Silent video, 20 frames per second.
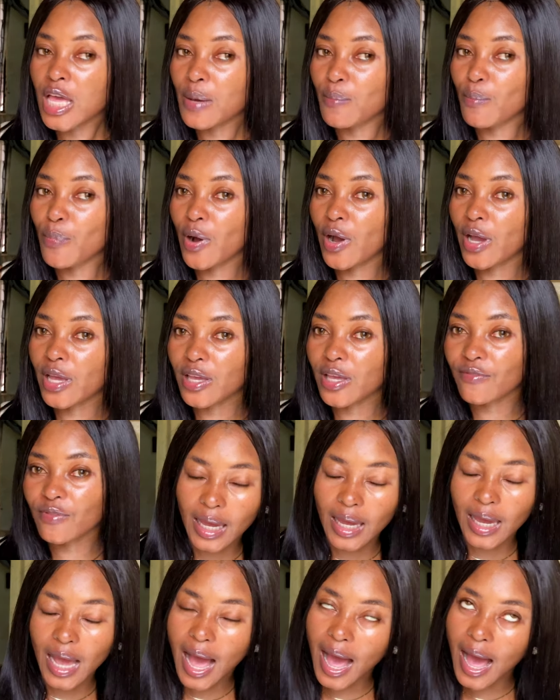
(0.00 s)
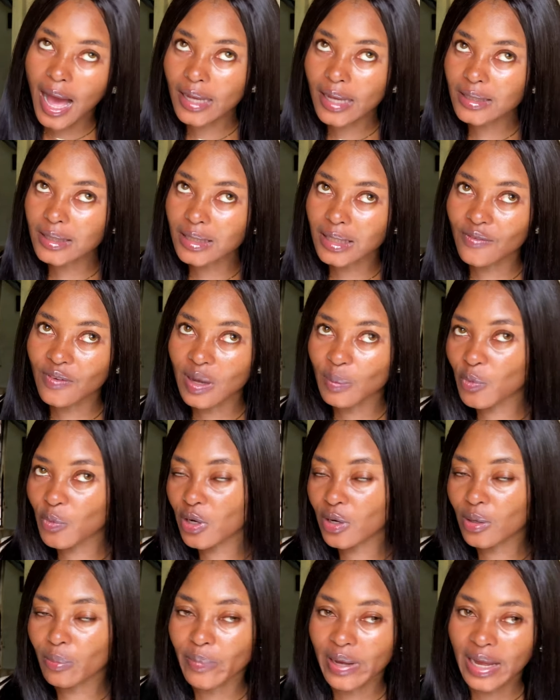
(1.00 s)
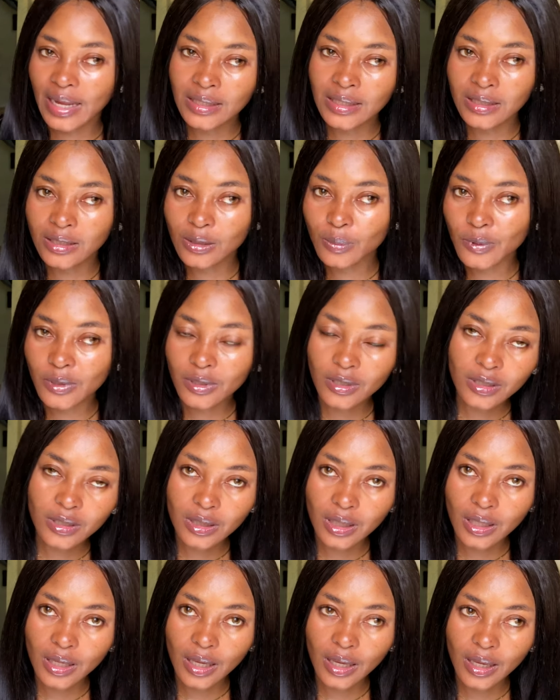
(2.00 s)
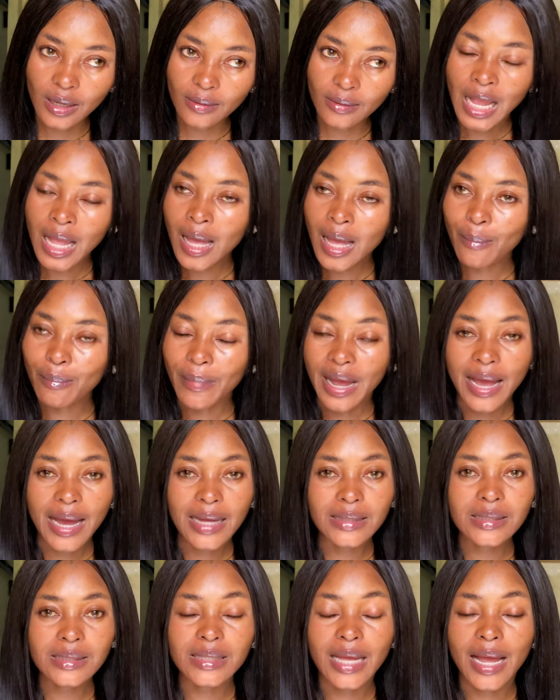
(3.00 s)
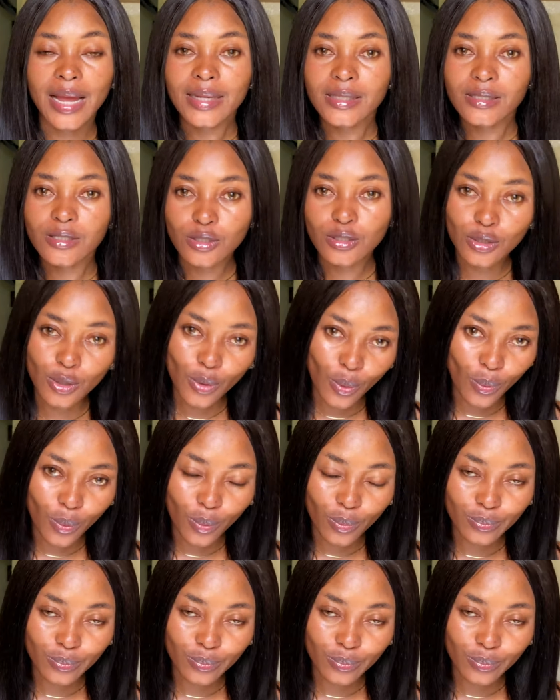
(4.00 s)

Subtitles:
But if you ask if I'm gonna buy this product again, my answer is no.